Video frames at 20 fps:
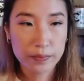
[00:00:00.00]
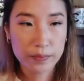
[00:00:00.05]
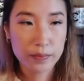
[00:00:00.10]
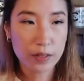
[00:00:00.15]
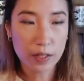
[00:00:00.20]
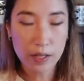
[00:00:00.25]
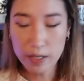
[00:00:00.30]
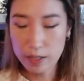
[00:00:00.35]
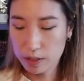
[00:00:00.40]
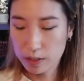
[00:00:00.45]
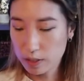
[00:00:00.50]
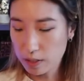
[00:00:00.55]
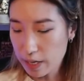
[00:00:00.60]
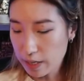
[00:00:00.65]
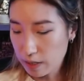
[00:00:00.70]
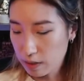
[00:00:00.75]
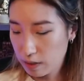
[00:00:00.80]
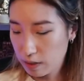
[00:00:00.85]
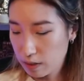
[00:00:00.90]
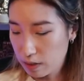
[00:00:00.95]
You guys, I,
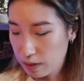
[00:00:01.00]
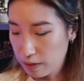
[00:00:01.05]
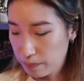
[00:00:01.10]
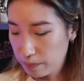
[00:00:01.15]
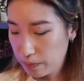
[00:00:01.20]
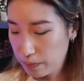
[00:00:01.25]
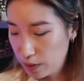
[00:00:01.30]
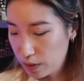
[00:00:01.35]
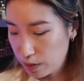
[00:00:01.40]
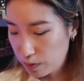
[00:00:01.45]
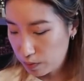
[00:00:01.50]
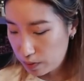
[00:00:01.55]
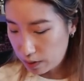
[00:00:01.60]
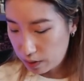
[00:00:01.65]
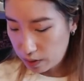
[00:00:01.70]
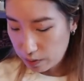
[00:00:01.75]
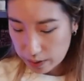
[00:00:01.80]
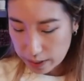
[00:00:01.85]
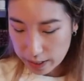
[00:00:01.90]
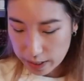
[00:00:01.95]
um, you guys want to
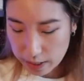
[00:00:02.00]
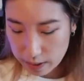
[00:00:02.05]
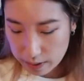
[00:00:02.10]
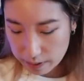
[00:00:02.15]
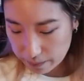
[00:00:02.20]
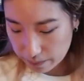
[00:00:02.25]
see what I got?